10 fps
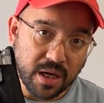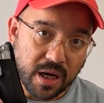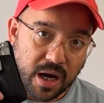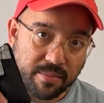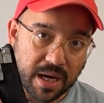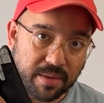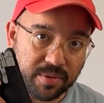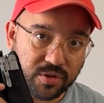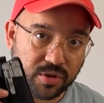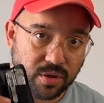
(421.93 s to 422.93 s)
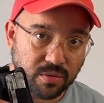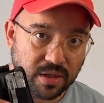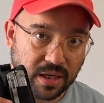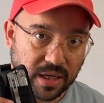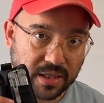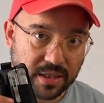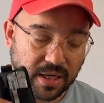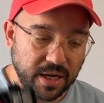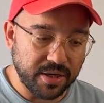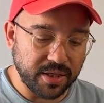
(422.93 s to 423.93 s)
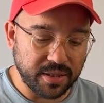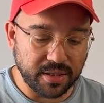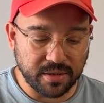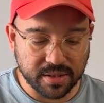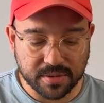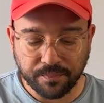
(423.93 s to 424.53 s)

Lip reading: I'm happy to know that I can carry it in this.